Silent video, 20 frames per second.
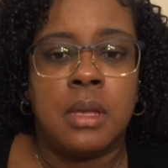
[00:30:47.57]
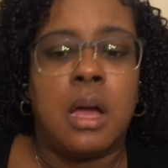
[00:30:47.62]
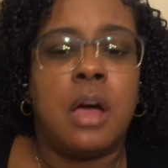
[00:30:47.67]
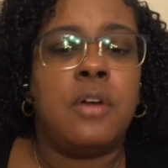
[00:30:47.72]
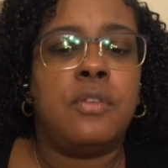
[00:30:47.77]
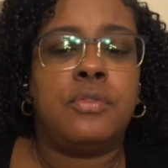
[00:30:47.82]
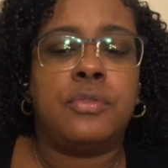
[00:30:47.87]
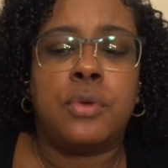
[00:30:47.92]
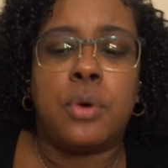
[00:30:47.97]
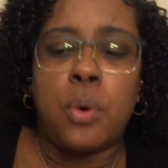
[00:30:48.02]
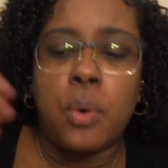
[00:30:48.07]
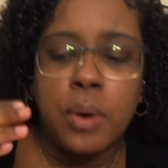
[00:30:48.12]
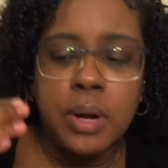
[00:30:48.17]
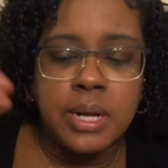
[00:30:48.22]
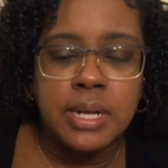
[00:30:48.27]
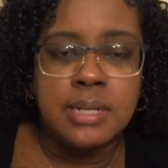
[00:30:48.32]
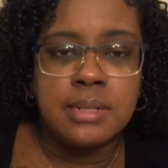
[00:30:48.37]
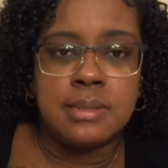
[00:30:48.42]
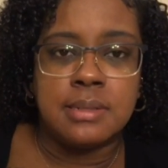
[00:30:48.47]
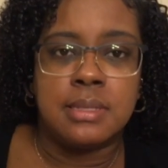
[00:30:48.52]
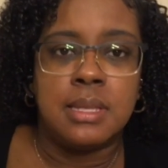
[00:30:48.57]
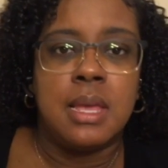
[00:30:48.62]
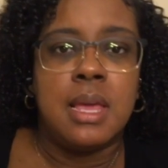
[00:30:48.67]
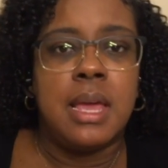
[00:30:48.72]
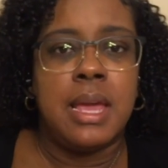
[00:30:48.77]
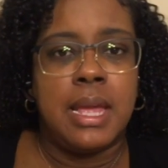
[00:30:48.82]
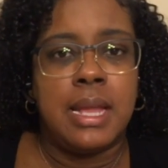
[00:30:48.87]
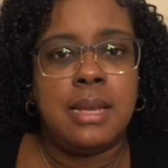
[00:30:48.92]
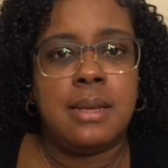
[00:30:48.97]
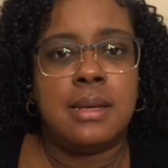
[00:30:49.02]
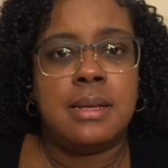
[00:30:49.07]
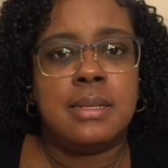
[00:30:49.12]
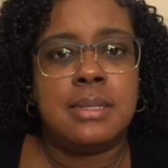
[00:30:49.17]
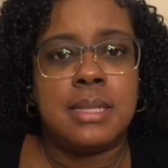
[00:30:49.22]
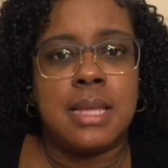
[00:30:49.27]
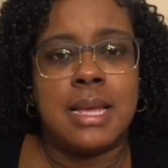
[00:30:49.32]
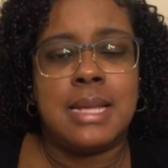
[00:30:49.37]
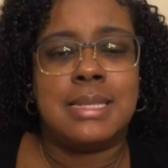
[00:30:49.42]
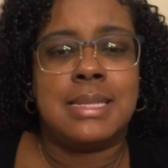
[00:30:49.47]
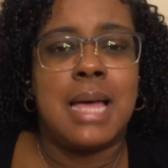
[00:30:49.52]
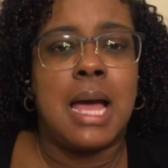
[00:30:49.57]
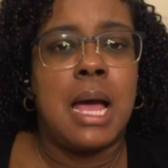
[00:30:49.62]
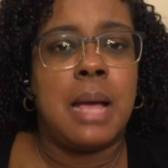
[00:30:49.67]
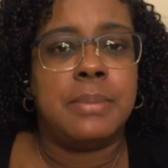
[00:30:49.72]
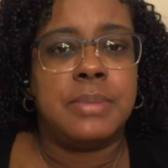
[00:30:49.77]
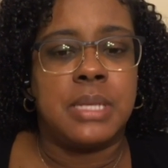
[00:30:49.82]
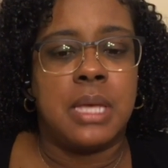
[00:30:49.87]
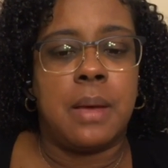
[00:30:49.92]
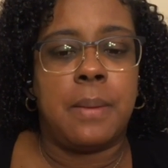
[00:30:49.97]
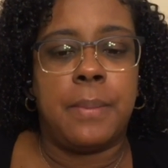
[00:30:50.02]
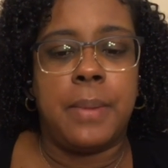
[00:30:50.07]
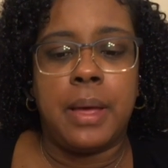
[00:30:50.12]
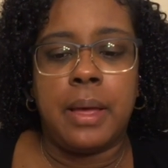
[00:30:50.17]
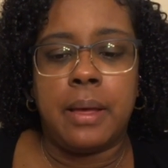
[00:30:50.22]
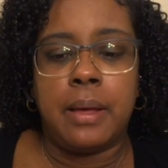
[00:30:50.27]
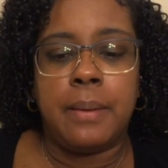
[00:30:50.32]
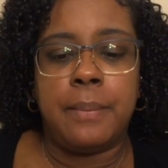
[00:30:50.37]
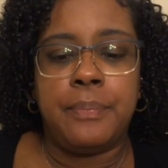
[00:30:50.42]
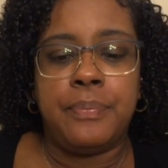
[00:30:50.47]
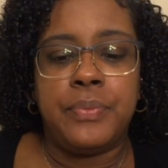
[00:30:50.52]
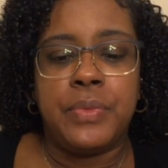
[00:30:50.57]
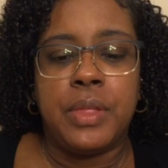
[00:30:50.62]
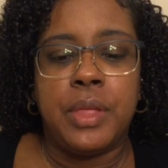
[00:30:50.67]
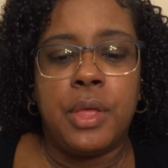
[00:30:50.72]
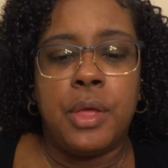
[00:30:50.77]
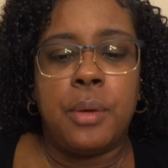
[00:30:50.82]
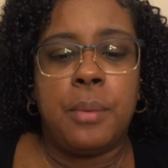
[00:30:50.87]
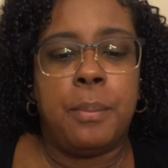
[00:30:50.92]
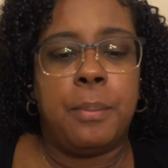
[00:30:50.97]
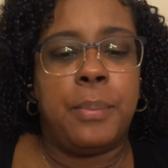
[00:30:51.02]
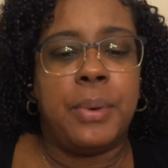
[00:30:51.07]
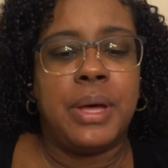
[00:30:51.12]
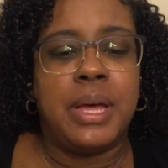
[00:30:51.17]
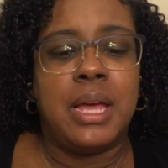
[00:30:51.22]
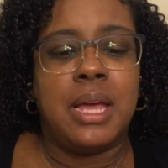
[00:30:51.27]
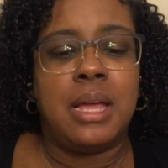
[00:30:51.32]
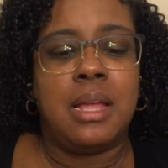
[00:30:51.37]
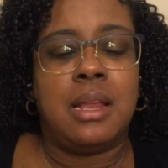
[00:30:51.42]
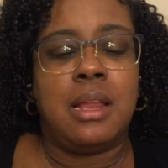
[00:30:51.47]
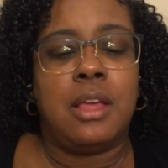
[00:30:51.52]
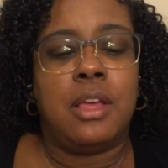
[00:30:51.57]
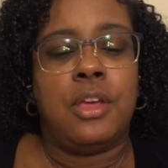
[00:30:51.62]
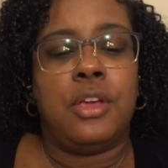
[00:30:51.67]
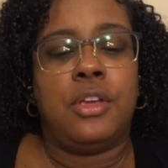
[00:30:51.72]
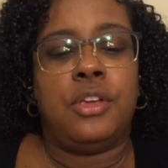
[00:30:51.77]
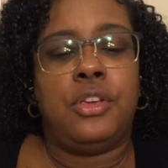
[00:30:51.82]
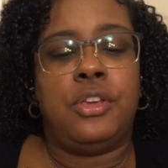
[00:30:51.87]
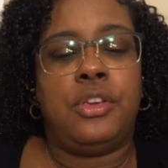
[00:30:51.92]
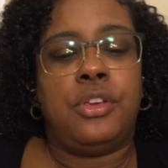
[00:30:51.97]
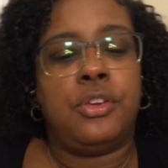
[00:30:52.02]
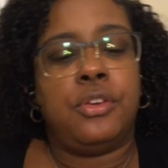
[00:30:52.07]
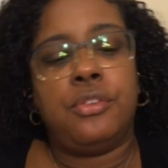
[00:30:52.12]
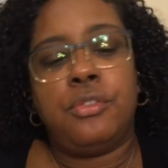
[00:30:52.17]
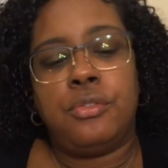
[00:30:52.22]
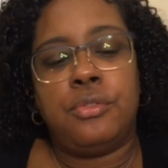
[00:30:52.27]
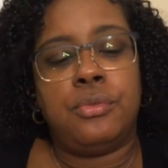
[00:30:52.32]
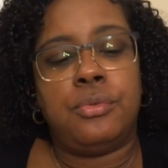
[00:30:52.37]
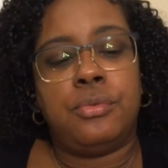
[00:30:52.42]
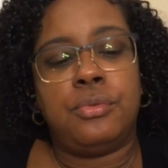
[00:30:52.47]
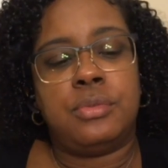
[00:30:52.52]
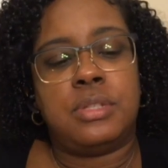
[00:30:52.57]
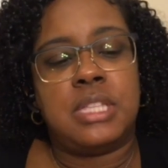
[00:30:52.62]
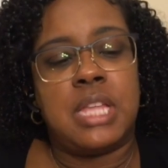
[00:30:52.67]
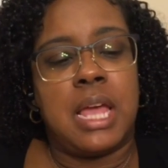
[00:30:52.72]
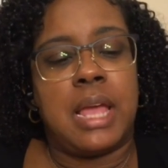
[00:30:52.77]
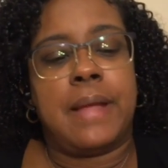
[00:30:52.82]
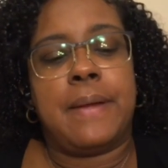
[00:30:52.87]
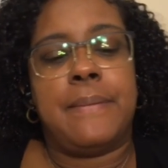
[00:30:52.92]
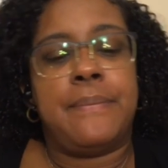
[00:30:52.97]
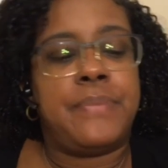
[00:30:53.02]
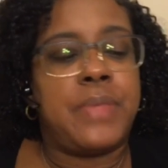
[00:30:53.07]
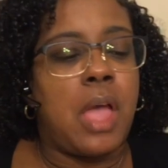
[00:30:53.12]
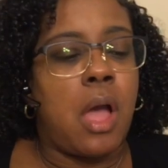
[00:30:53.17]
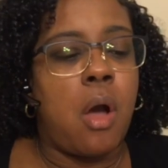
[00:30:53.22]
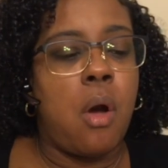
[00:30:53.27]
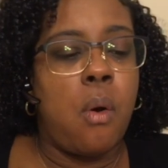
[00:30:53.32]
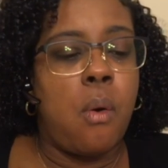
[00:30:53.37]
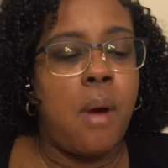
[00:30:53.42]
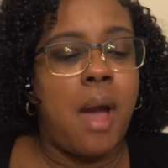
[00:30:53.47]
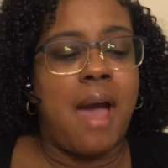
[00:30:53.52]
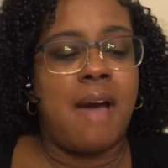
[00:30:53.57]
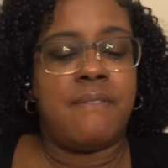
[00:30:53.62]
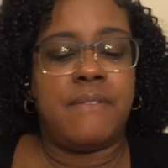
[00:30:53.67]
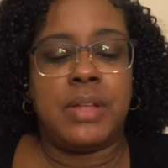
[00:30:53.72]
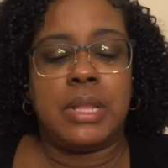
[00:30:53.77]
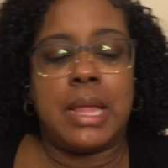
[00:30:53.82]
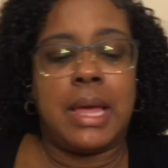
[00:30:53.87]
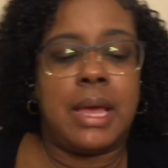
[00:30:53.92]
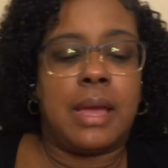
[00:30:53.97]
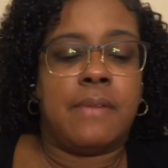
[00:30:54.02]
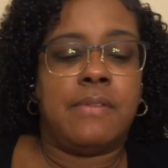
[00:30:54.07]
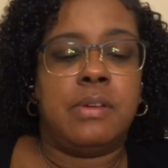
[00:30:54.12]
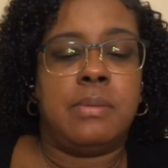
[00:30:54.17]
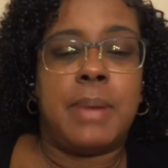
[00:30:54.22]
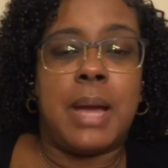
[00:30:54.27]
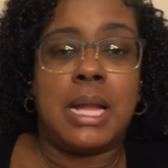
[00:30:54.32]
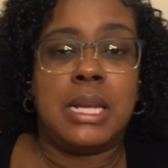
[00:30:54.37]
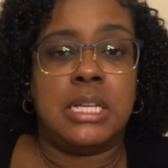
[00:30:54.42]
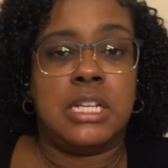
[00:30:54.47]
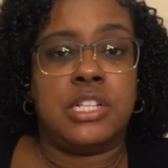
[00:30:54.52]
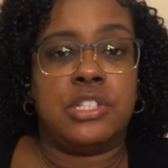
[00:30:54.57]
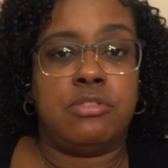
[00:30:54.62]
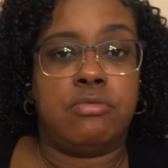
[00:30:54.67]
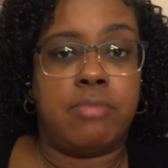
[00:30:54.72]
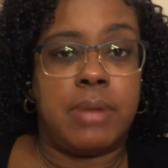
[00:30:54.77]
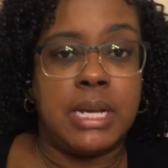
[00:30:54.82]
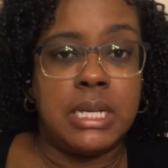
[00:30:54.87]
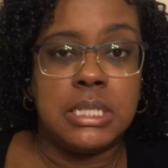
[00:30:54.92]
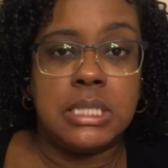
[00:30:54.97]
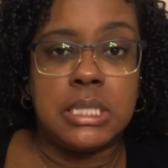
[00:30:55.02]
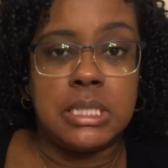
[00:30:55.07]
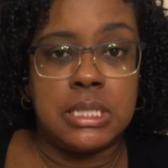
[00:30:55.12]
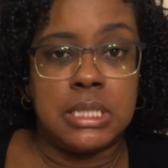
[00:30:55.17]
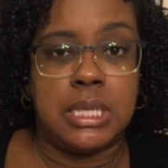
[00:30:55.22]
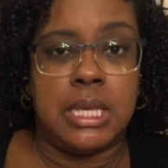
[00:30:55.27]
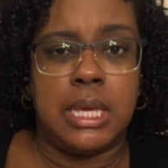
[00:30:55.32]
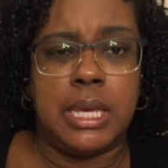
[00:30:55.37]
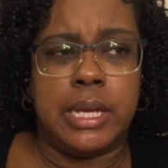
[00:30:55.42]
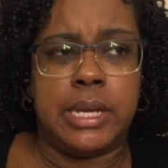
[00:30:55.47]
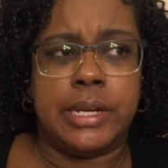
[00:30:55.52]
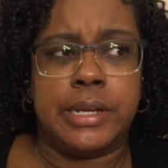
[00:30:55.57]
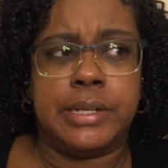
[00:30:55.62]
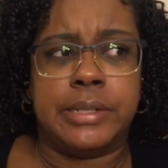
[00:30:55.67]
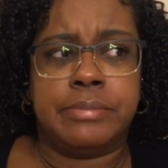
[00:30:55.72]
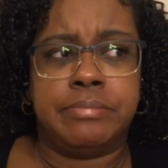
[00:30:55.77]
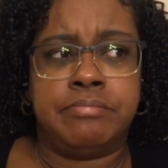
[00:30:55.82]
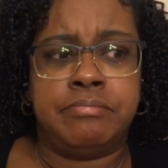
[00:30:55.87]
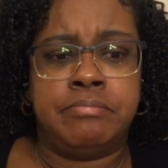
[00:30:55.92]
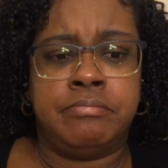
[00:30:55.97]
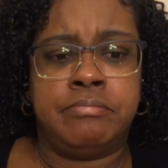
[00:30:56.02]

Of course, it does at times come up, but you saying, oh, I feel like everybody is racist here.